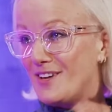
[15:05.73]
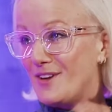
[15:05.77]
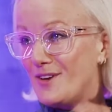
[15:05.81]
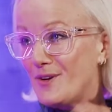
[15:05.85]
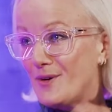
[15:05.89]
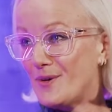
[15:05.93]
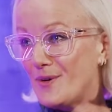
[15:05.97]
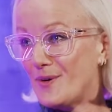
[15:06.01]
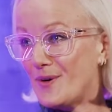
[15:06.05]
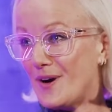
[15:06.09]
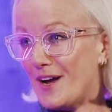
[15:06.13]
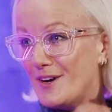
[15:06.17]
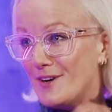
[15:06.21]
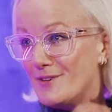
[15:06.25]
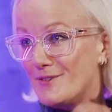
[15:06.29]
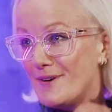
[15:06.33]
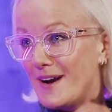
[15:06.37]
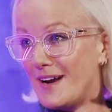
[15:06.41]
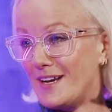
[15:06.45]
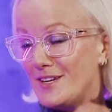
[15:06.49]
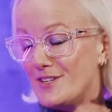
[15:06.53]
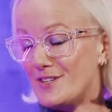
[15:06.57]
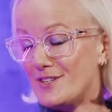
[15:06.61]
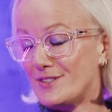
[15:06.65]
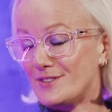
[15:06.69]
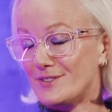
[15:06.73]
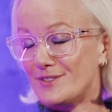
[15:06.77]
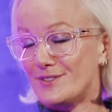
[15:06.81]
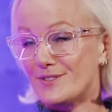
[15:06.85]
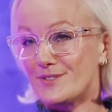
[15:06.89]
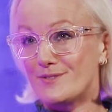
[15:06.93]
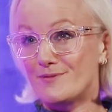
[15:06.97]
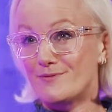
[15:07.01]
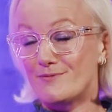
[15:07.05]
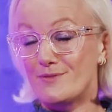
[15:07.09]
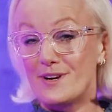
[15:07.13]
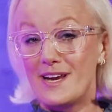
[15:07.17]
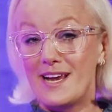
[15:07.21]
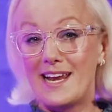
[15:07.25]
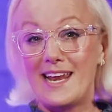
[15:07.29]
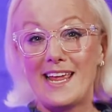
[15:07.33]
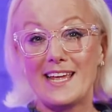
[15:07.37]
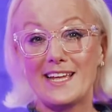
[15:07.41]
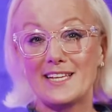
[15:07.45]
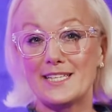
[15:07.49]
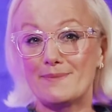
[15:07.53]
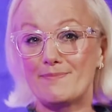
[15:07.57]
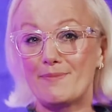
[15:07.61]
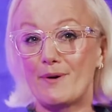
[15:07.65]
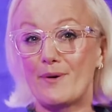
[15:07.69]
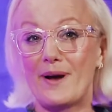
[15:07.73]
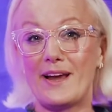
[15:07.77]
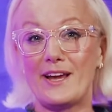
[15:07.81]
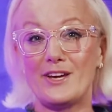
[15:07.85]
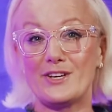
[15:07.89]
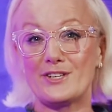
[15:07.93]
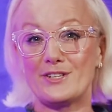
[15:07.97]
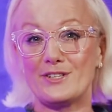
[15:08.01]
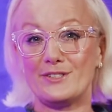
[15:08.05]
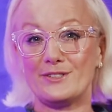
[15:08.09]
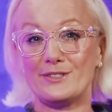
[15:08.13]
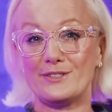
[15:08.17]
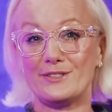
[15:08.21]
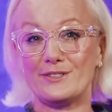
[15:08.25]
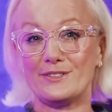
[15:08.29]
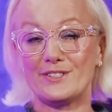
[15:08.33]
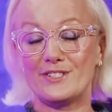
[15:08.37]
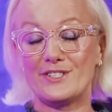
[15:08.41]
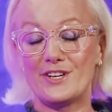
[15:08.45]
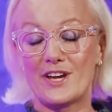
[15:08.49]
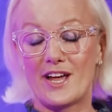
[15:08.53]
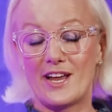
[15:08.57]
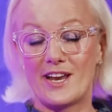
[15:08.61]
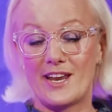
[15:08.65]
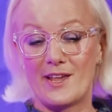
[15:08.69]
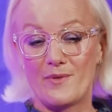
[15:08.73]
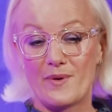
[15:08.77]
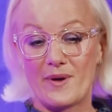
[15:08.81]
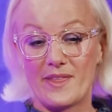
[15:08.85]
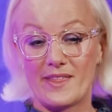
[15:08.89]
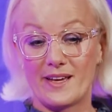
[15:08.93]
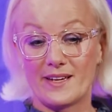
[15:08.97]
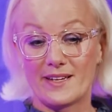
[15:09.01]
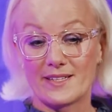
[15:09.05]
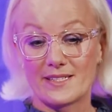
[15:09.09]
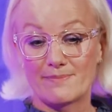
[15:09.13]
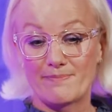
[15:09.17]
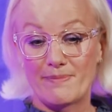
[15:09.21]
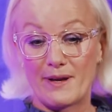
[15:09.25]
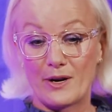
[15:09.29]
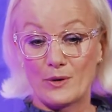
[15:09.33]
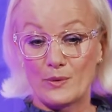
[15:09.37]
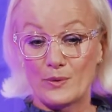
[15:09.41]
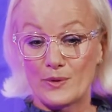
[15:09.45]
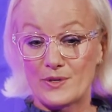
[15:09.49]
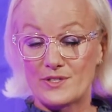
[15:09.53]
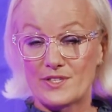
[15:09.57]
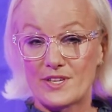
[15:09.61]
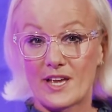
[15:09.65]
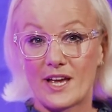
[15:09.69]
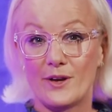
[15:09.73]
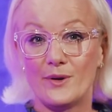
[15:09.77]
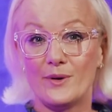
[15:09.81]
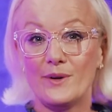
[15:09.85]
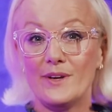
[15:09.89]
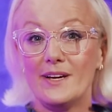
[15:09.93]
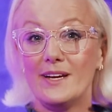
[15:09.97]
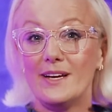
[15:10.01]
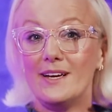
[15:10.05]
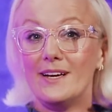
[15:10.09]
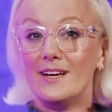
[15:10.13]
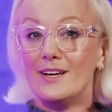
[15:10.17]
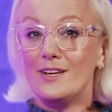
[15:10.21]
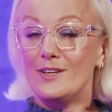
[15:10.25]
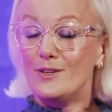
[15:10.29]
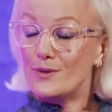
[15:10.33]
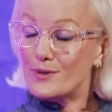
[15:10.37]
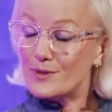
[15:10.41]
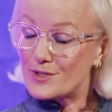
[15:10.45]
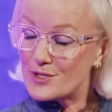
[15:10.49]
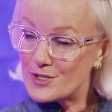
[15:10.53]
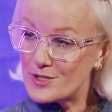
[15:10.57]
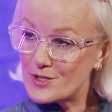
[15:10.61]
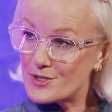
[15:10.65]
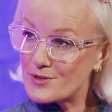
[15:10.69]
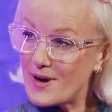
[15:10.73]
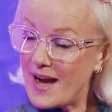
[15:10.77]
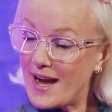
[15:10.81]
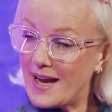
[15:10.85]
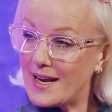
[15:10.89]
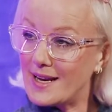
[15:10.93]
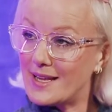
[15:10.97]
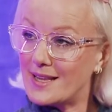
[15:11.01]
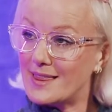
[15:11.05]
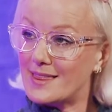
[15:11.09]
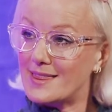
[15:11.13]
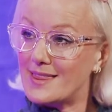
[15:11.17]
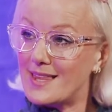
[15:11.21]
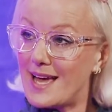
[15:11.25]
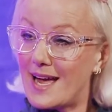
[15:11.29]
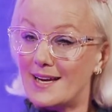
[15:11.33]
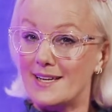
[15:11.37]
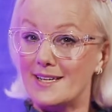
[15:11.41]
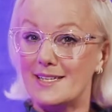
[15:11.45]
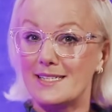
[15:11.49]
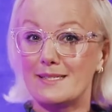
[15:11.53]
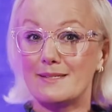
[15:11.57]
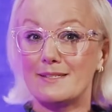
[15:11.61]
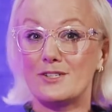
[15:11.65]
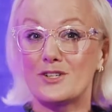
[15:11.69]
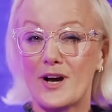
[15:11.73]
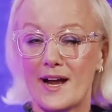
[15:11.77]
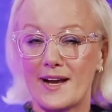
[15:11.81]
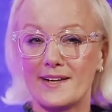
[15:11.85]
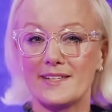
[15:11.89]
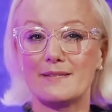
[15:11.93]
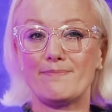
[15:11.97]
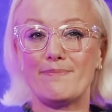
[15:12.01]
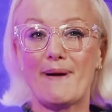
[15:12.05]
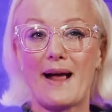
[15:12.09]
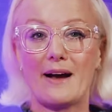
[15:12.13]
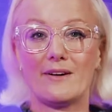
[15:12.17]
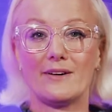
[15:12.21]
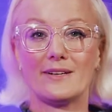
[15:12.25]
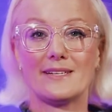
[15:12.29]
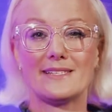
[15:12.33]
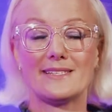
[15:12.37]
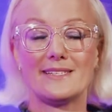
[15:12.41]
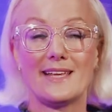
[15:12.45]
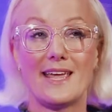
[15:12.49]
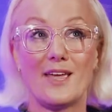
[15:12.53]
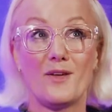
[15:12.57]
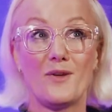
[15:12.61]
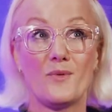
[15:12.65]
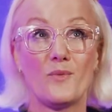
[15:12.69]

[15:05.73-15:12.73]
your and Rachel's really inspirational journey with us, but also your strength and transparency.